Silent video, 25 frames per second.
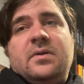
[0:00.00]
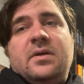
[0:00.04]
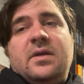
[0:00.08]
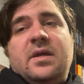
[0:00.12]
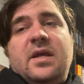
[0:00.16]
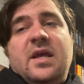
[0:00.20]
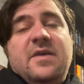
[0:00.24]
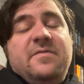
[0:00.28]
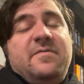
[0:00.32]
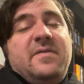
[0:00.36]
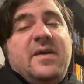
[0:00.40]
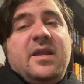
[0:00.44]

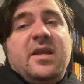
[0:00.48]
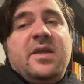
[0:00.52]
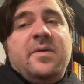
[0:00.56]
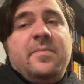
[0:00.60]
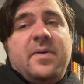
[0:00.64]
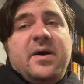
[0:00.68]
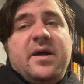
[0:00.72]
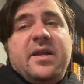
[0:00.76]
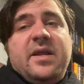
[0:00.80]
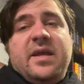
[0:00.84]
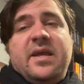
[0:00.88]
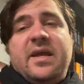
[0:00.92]
If
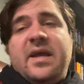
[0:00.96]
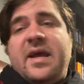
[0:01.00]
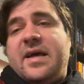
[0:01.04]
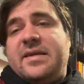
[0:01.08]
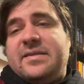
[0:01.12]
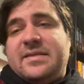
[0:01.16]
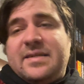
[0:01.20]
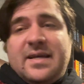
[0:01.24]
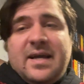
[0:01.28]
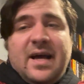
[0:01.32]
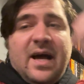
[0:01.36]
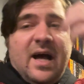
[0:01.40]
anybody
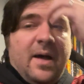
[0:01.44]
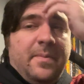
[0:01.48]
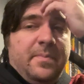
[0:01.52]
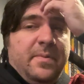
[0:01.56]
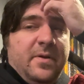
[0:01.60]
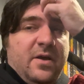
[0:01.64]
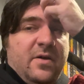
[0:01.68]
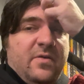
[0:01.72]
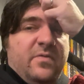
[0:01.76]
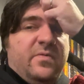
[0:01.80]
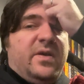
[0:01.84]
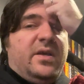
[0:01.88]
has a
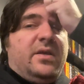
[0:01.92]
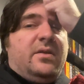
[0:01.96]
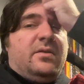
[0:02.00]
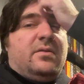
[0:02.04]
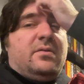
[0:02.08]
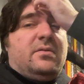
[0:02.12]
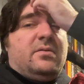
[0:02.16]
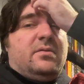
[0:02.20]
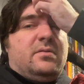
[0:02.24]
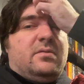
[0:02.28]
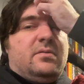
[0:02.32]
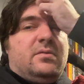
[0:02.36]
copy of it,
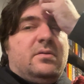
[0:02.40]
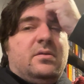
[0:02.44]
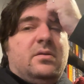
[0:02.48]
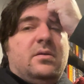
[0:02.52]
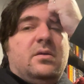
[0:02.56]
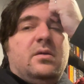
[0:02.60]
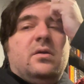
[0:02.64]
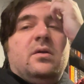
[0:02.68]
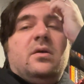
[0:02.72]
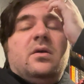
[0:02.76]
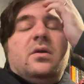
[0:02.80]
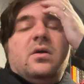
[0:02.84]

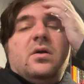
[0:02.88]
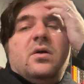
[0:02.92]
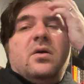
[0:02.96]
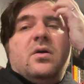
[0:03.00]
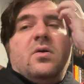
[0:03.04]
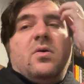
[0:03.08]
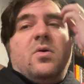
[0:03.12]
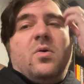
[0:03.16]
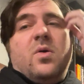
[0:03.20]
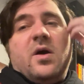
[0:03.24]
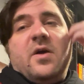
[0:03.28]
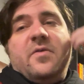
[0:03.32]

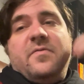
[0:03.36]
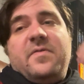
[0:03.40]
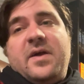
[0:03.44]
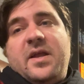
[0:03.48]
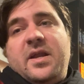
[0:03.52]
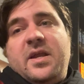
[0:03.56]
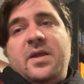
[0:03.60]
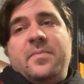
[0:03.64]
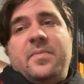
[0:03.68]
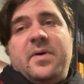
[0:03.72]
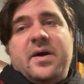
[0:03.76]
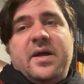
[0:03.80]
or if
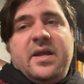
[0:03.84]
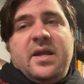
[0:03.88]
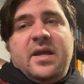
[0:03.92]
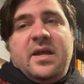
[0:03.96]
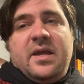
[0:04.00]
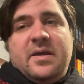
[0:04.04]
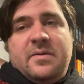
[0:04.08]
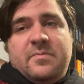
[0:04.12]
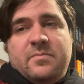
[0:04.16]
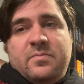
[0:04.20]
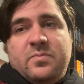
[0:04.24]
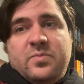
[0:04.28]

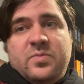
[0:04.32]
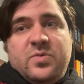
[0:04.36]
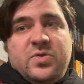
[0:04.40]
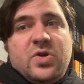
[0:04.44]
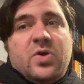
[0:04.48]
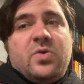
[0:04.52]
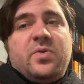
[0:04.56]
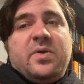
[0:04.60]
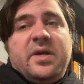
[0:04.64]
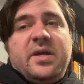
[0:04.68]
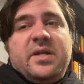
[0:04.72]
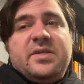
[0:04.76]
anybody
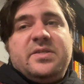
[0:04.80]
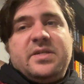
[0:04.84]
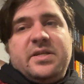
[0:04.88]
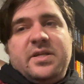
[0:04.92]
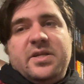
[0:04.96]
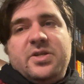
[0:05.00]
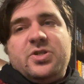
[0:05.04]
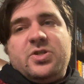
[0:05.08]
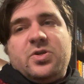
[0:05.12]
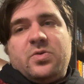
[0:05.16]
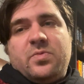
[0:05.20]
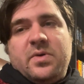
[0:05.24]
during its
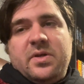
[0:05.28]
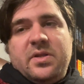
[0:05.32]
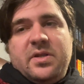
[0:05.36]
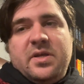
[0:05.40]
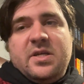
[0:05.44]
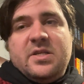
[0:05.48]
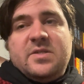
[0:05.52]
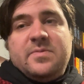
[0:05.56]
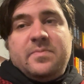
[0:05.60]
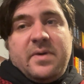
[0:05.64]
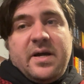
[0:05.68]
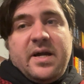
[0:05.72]
initial
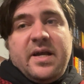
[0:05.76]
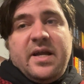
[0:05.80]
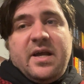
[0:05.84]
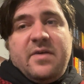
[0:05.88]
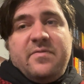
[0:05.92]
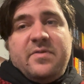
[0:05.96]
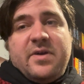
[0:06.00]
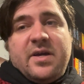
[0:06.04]
release might have a